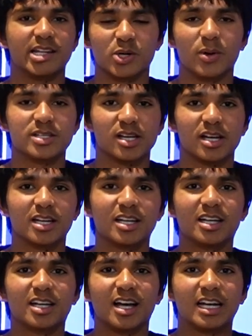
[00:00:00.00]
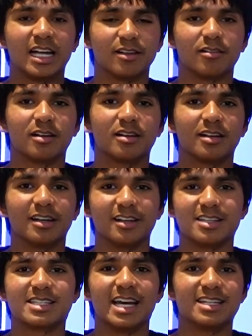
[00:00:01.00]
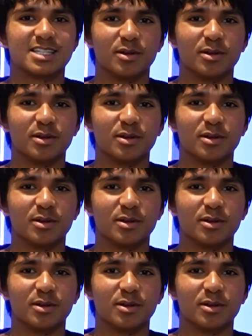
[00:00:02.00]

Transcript: There's always another sentence